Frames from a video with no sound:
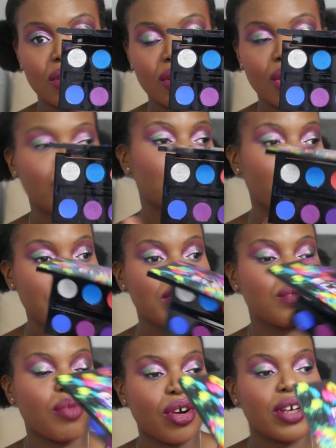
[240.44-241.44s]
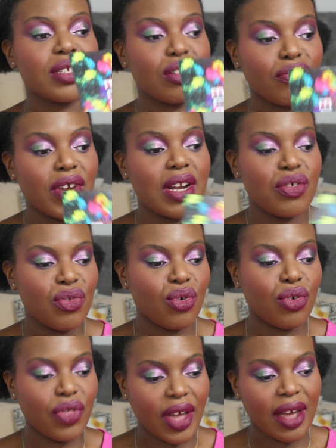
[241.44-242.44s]
I was really surprised. I really
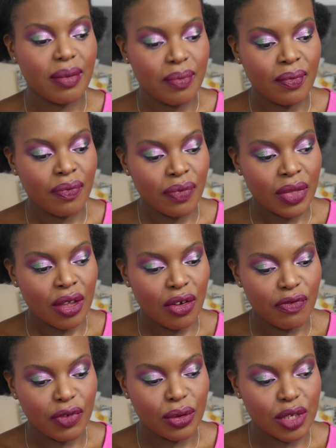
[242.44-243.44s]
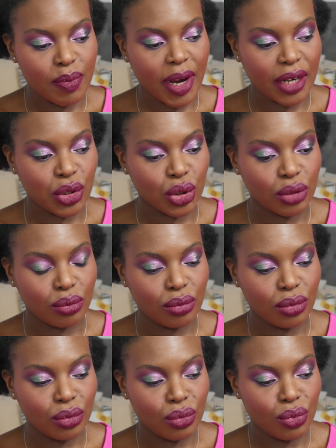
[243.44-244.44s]
thought that Full Spectrum
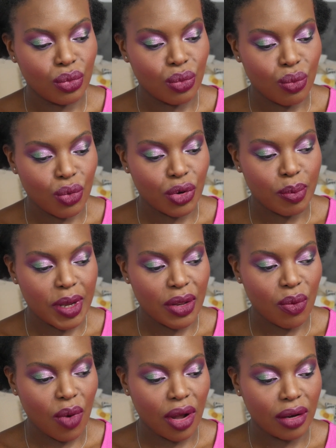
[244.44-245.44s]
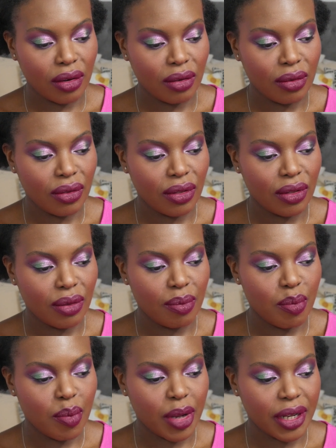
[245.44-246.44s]
would be the one.
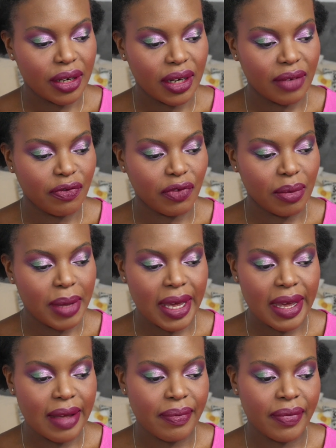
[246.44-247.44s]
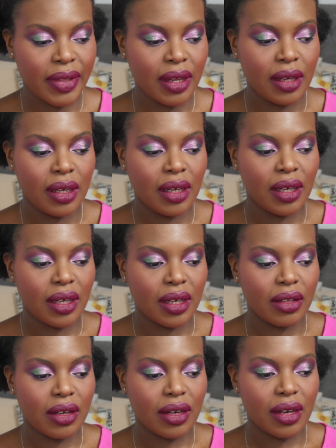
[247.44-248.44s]
But for me,
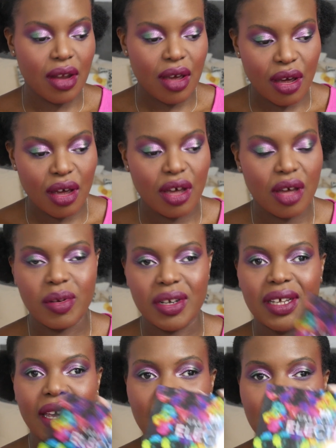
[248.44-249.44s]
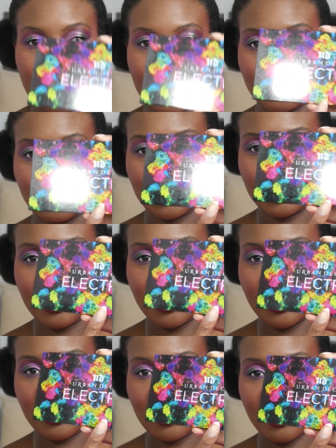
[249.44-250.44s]
Urban Decay Electric, I
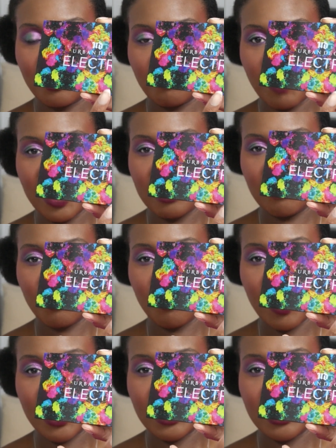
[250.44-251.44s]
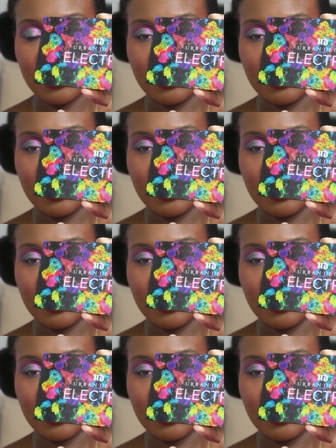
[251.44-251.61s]
think, kind of paved the way